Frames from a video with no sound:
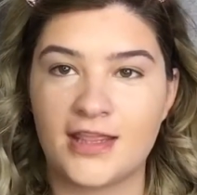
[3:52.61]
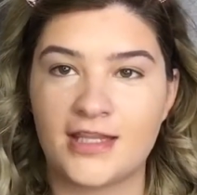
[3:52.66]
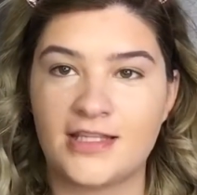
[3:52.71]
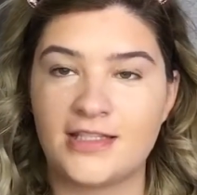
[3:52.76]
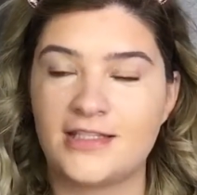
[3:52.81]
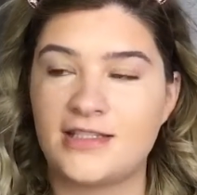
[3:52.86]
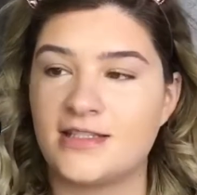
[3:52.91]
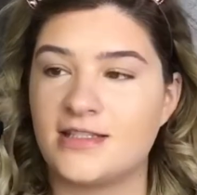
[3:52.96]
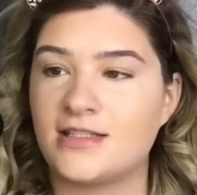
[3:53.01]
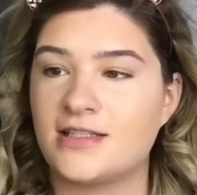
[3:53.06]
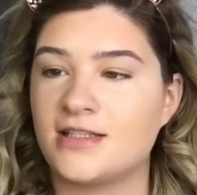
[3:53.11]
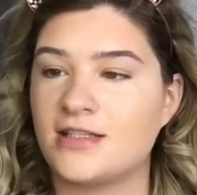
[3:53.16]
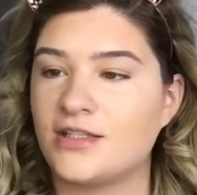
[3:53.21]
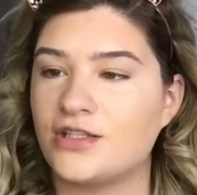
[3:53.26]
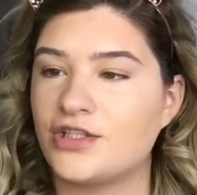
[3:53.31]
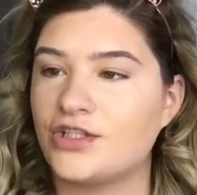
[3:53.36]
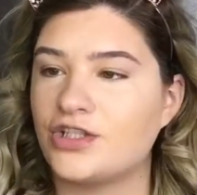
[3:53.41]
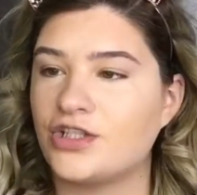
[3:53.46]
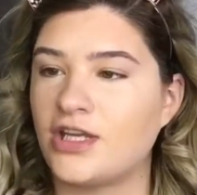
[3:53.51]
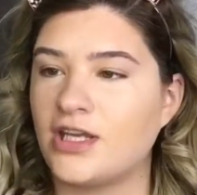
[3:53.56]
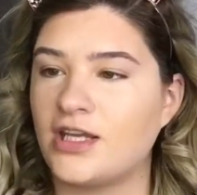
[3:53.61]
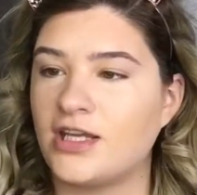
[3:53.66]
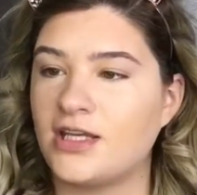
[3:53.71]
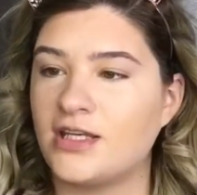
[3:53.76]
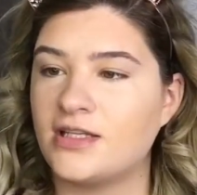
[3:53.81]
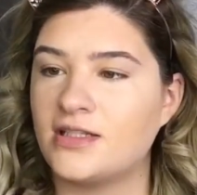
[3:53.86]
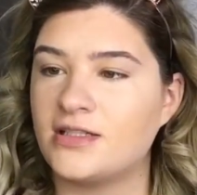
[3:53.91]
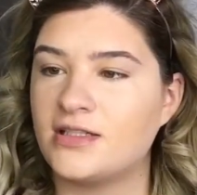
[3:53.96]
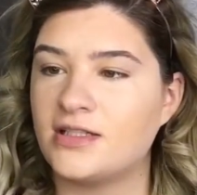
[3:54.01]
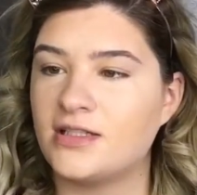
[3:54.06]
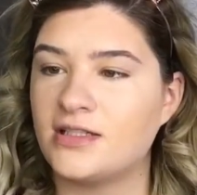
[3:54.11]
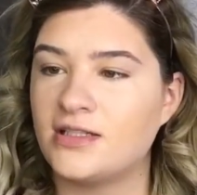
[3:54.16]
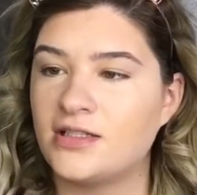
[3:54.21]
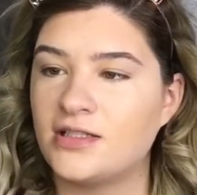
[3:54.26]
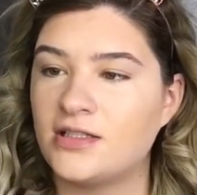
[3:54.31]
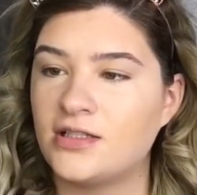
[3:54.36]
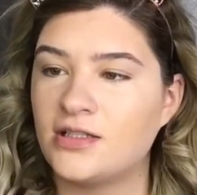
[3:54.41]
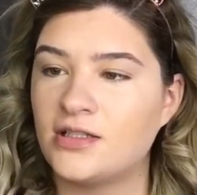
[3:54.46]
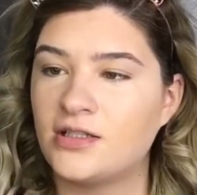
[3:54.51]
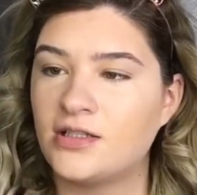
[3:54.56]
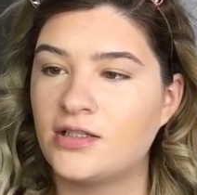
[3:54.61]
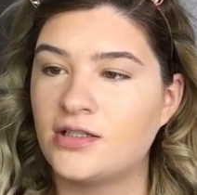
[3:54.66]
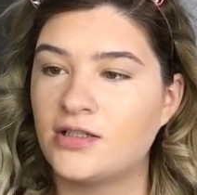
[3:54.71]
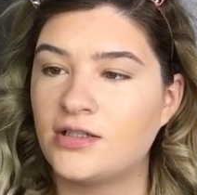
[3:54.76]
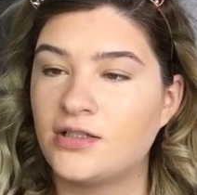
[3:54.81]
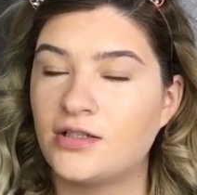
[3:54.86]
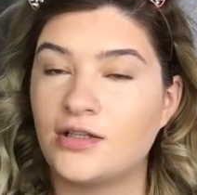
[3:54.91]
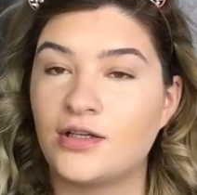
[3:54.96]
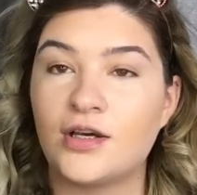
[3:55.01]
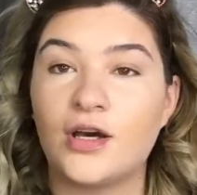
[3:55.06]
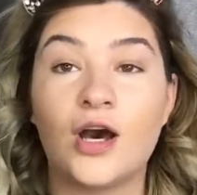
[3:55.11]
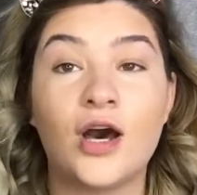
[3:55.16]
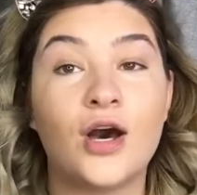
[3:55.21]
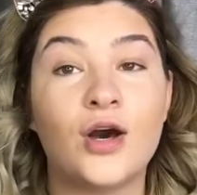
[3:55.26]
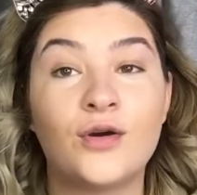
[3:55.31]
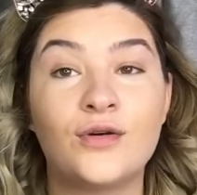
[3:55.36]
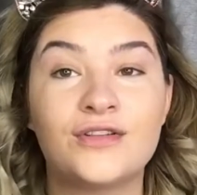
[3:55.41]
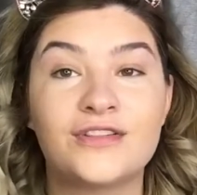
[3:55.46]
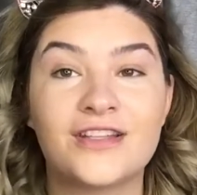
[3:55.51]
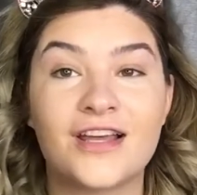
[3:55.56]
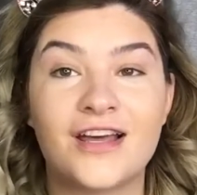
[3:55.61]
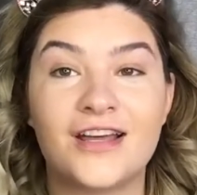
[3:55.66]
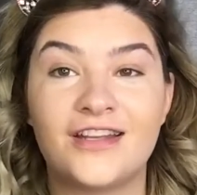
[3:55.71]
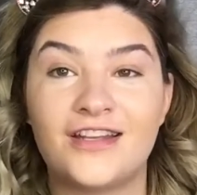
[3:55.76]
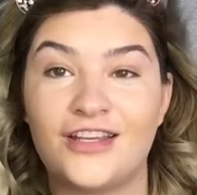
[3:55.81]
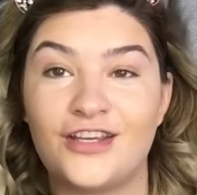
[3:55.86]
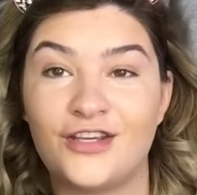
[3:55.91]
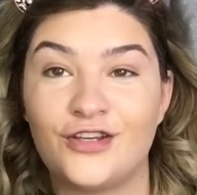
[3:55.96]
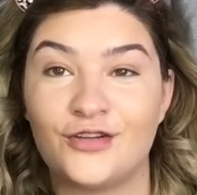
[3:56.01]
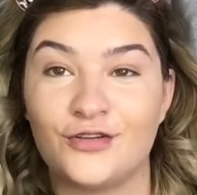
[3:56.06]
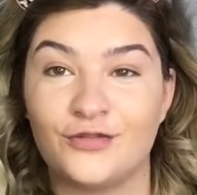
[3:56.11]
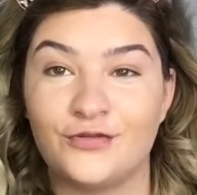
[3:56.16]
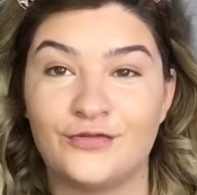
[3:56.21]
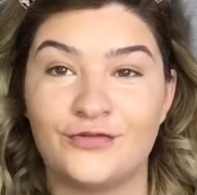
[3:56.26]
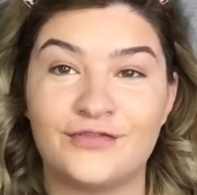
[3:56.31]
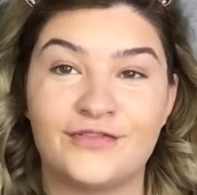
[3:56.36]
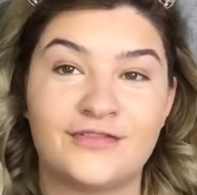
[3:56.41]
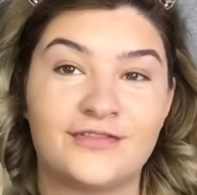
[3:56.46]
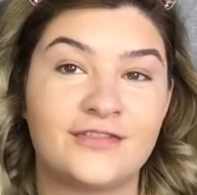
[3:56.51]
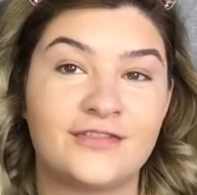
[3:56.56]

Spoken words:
This is in the shade Oaks on You.